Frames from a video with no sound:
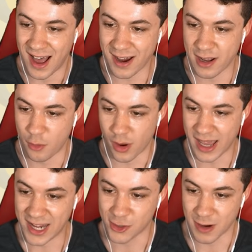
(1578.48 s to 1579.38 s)
I don't even want
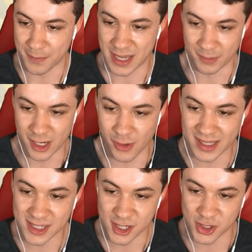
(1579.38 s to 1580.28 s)
to interrupt him. You know what?
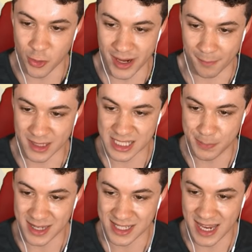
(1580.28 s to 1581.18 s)
Let's just join him. Let's
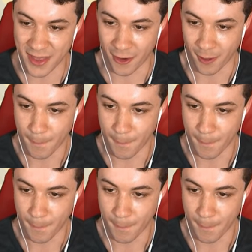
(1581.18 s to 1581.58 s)
spin together.